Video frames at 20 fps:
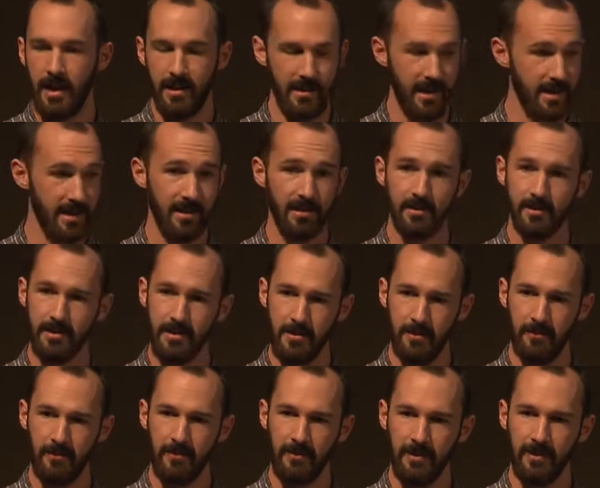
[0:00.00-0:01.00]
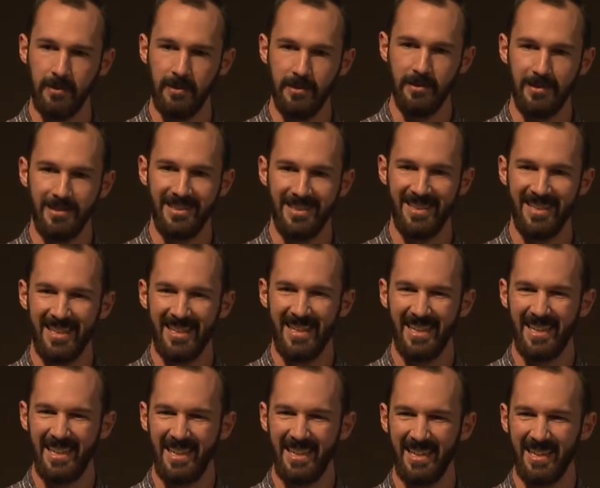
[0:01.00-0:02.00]
here? I, I, guess so. I mean, you can hear
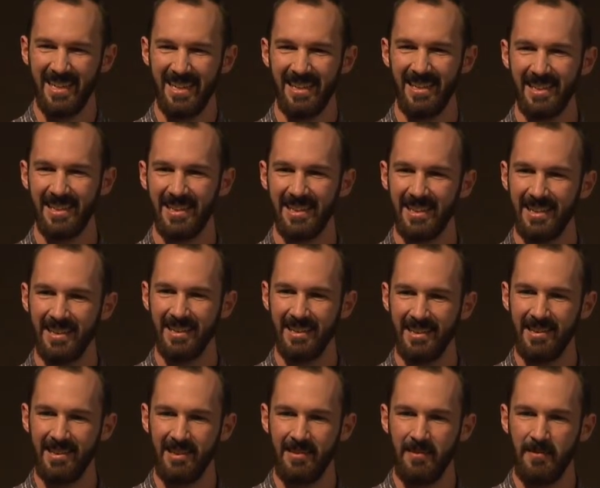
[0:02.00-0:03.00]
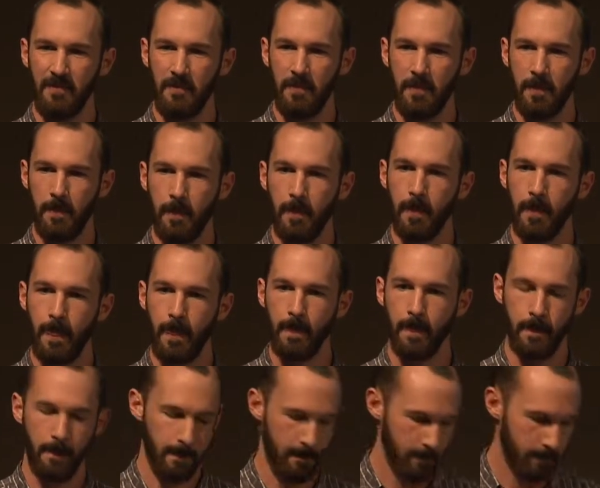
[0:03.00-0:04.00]
me. Um, so you mentioned that
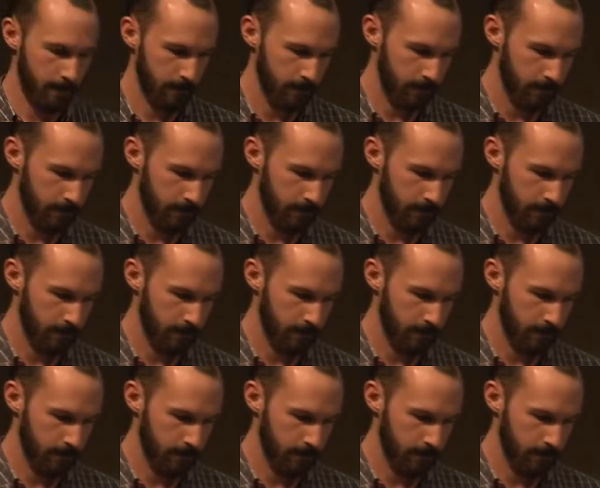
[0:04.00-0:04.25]
you changed